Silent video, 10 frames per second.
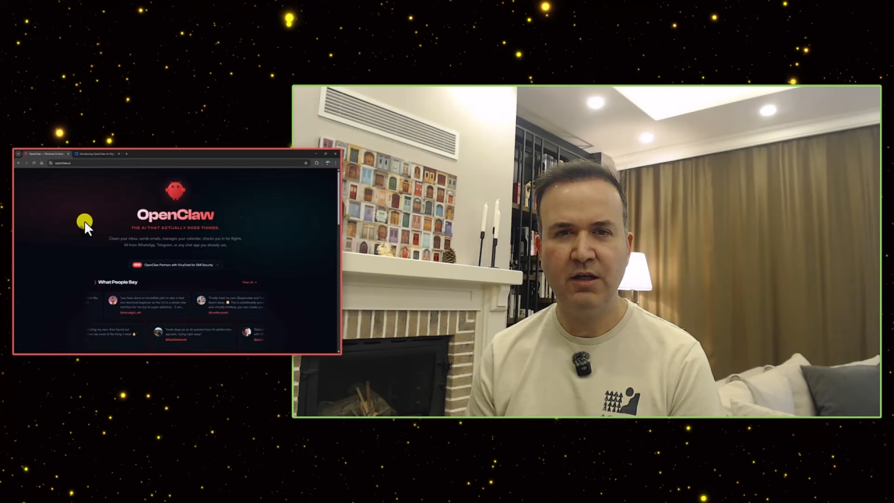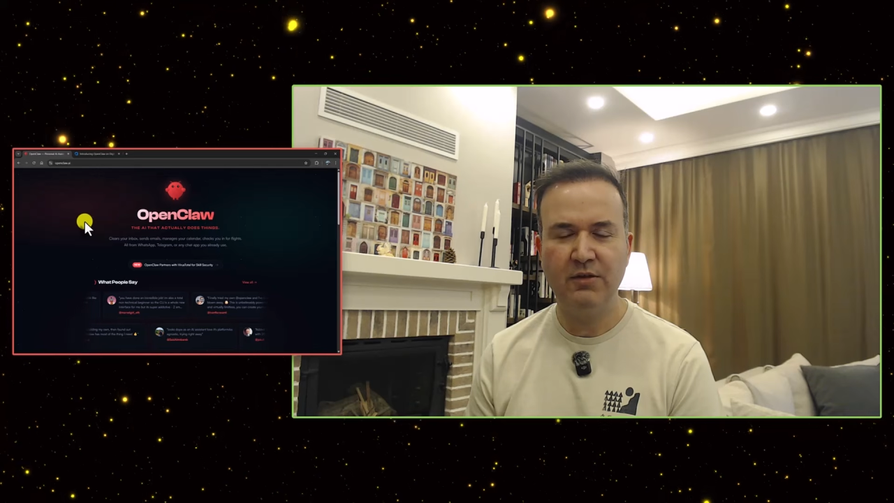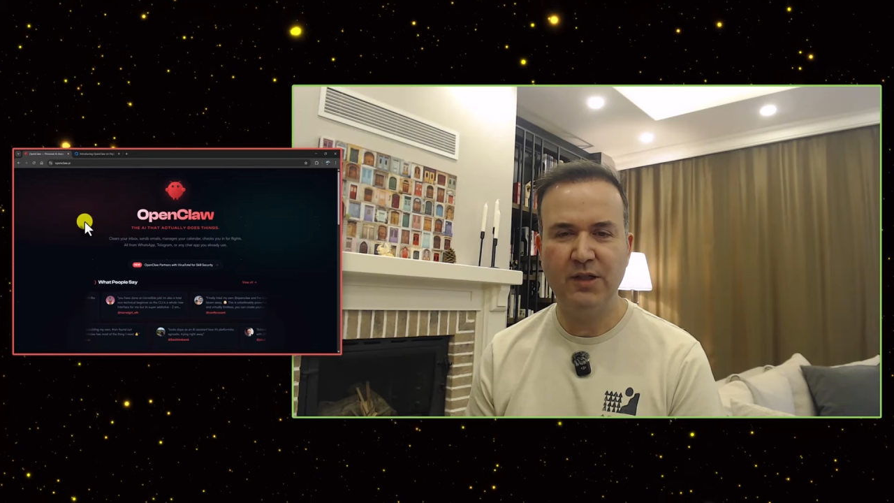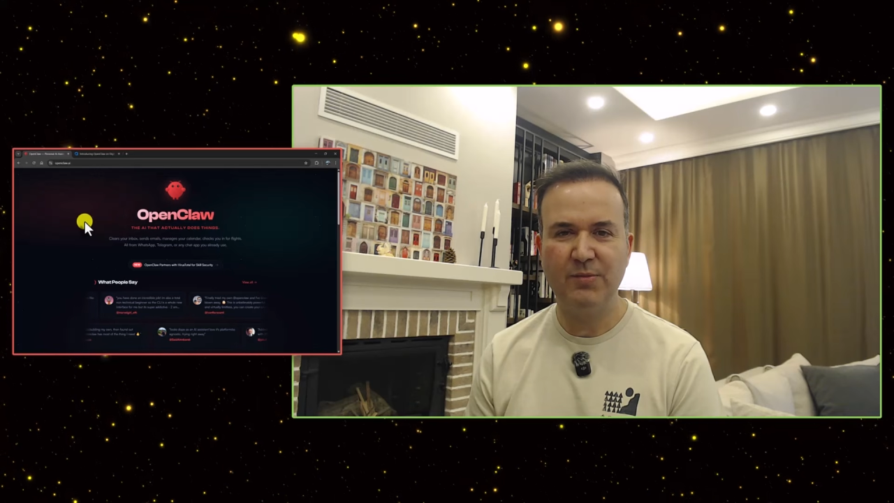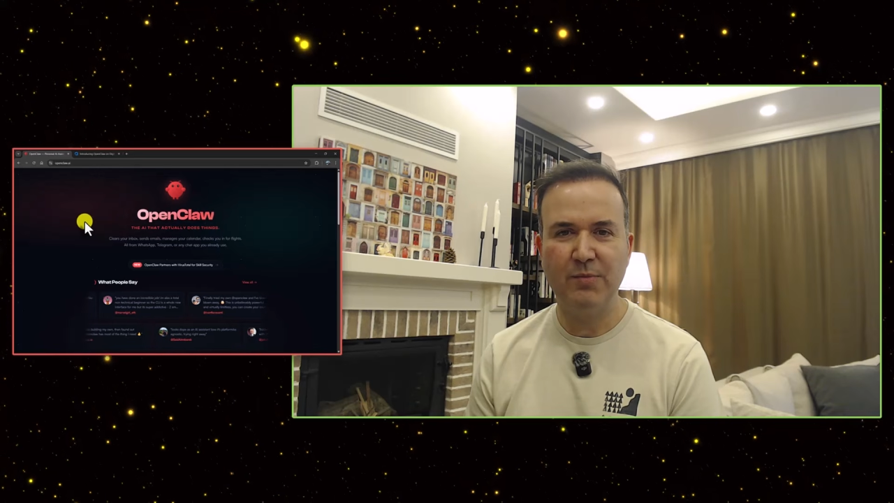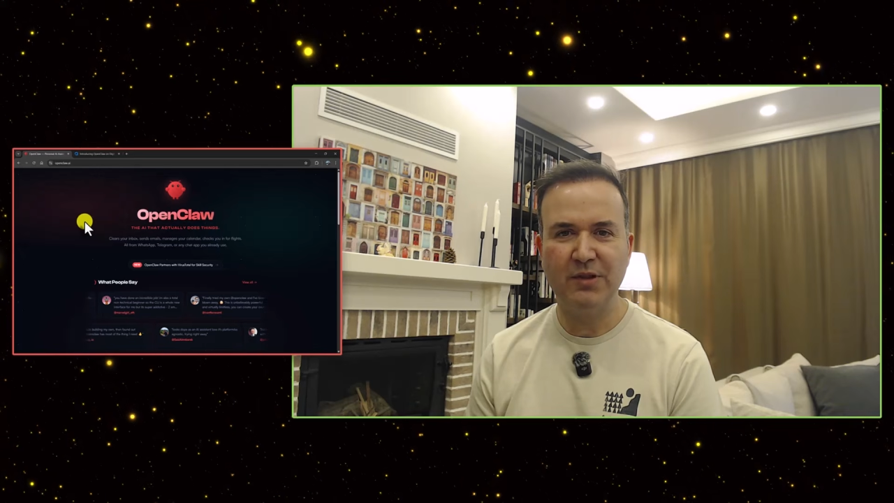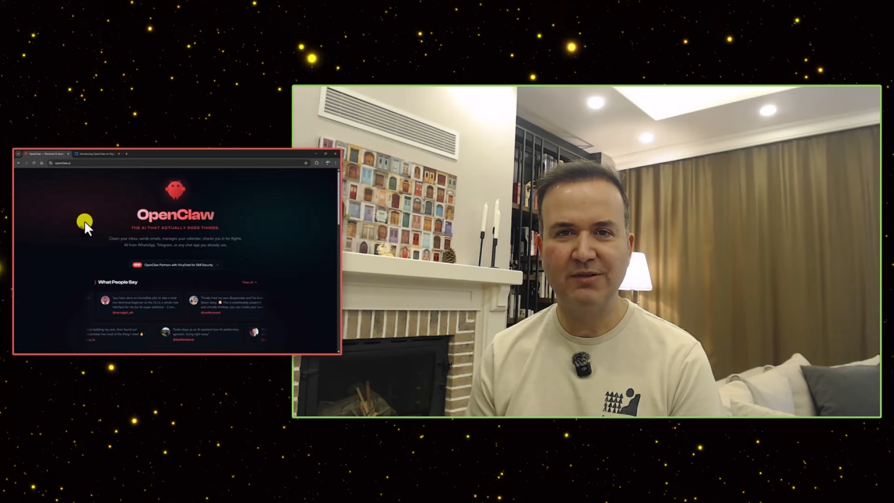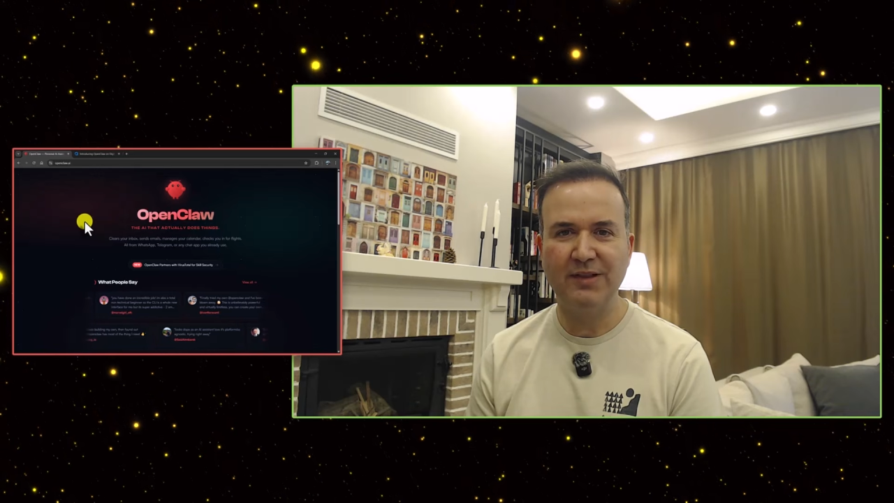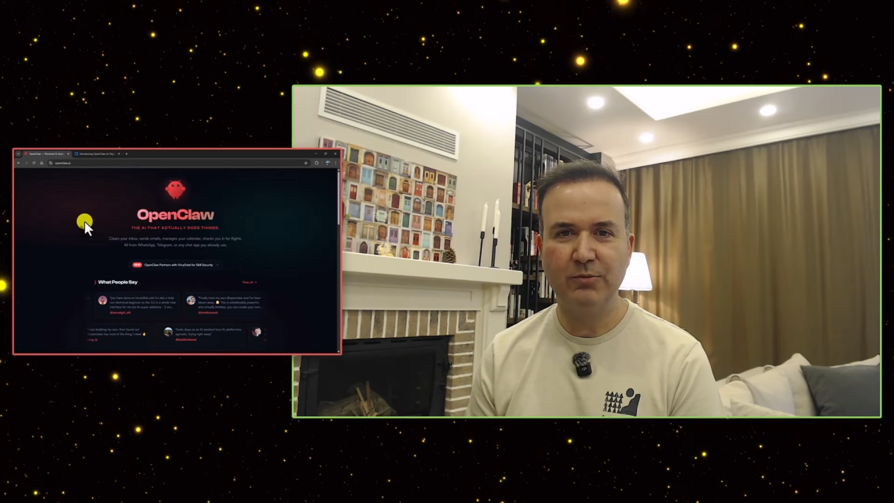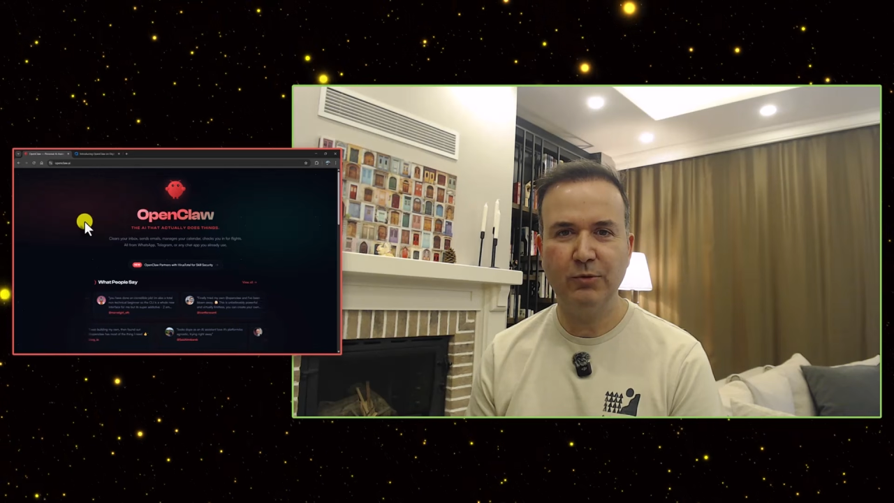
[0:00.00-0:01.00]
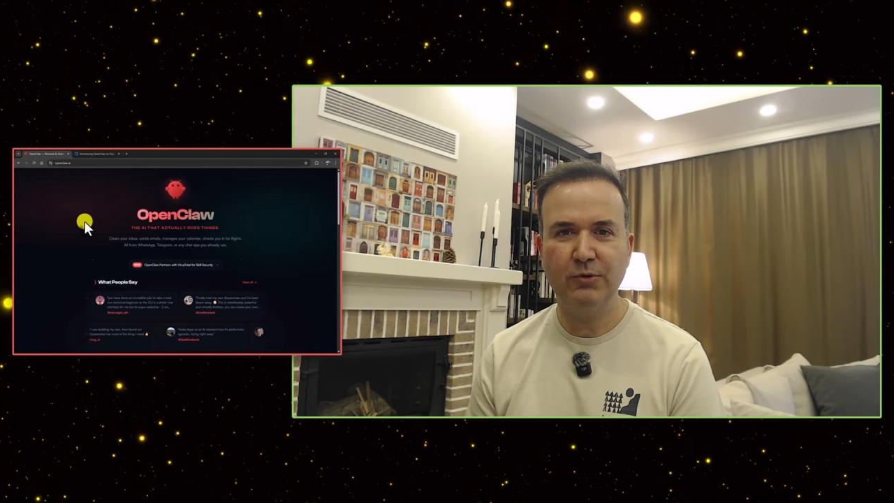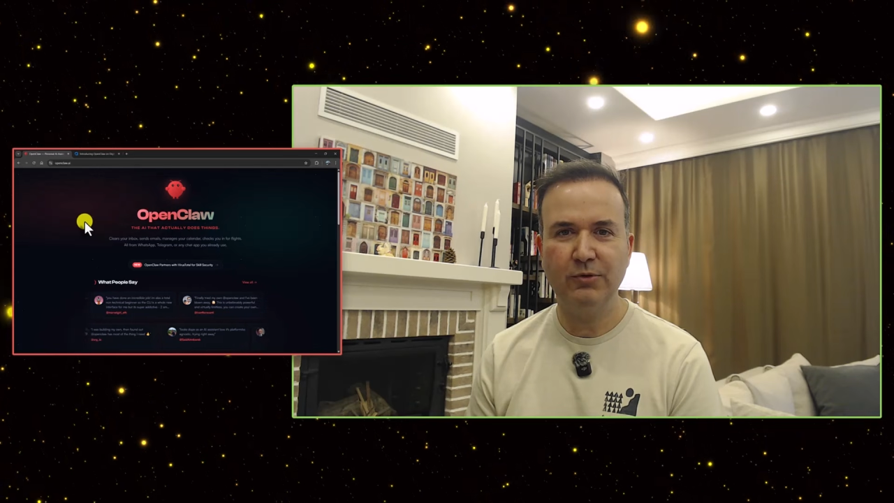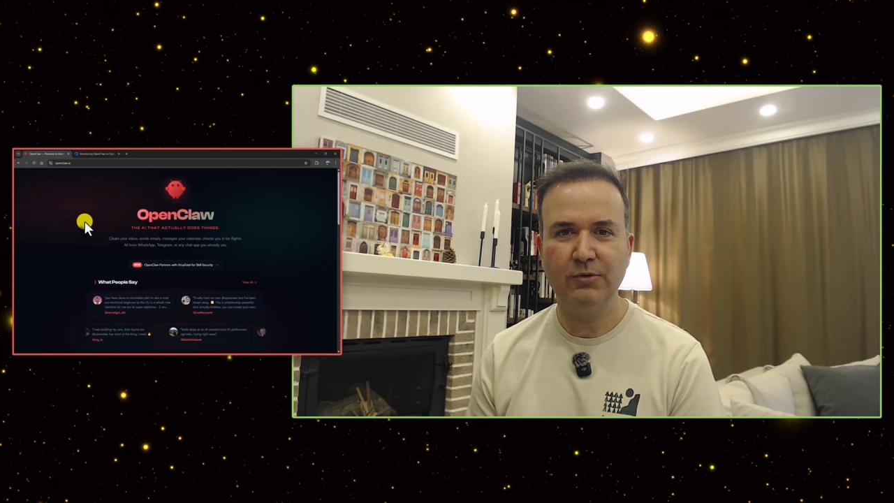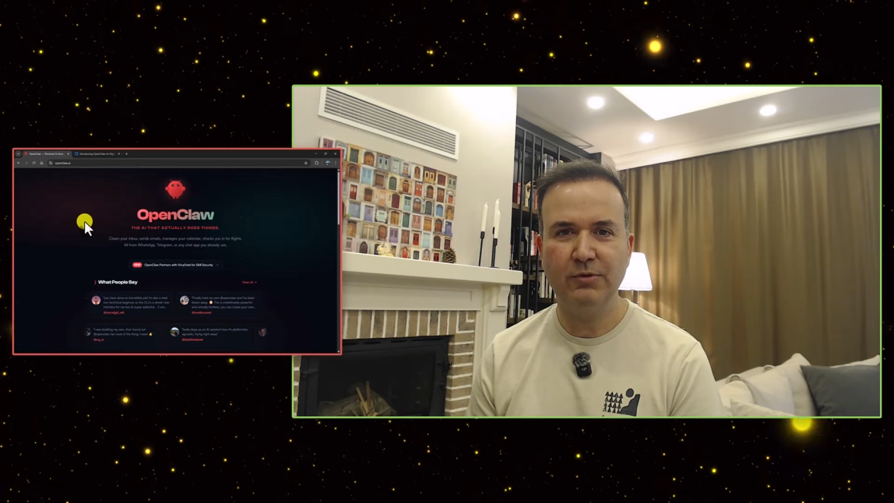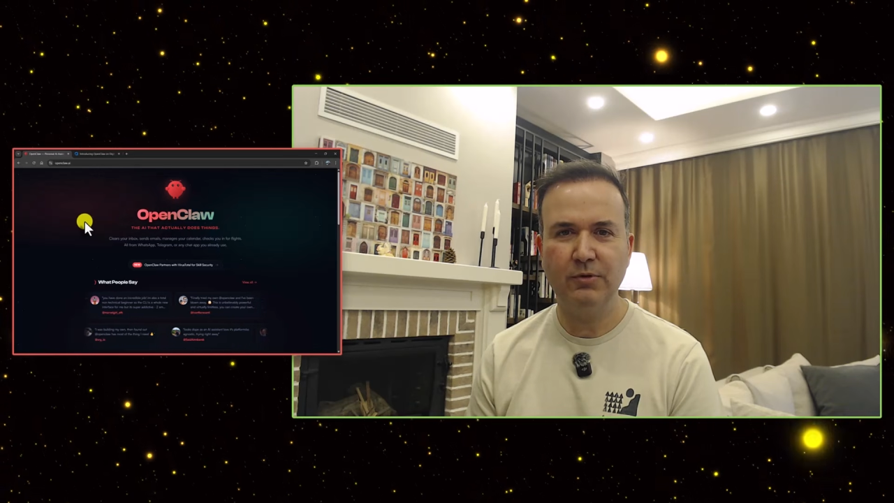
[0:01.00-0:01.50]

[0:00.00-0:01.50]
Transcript: Remember CloudBot?